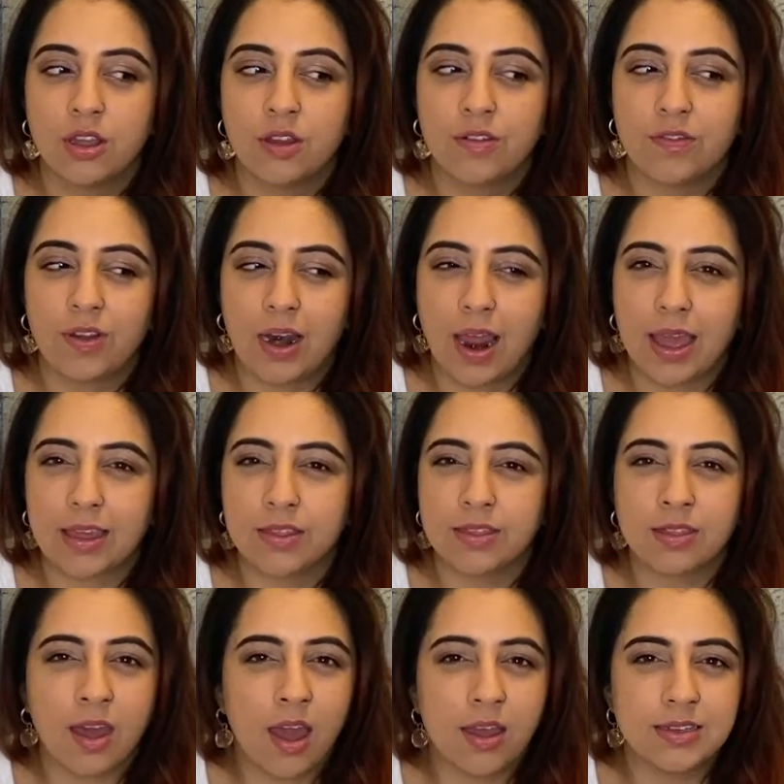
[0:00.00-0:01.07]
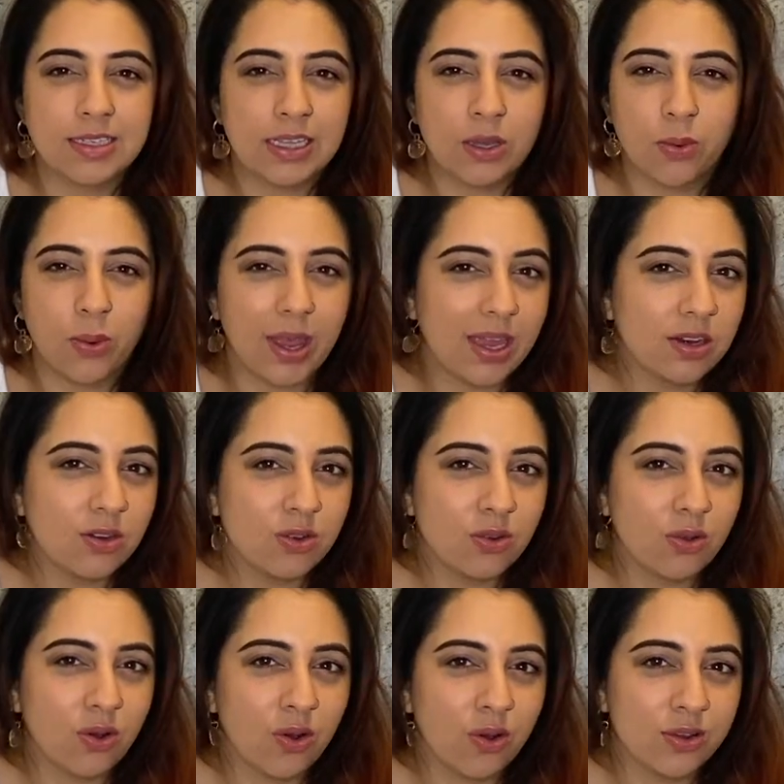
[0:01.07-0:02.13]
for 30 quid
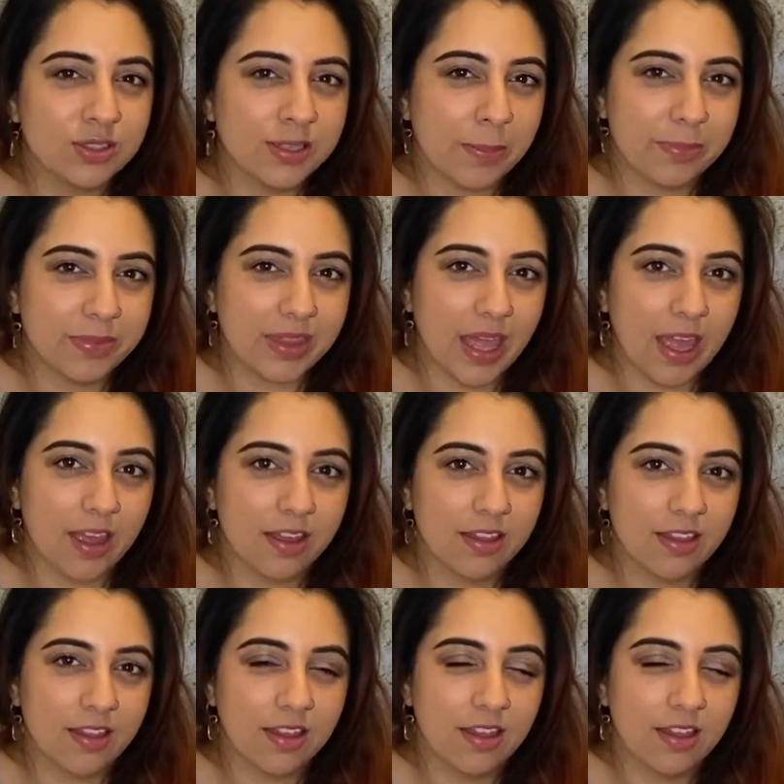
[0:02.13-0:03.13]
or something,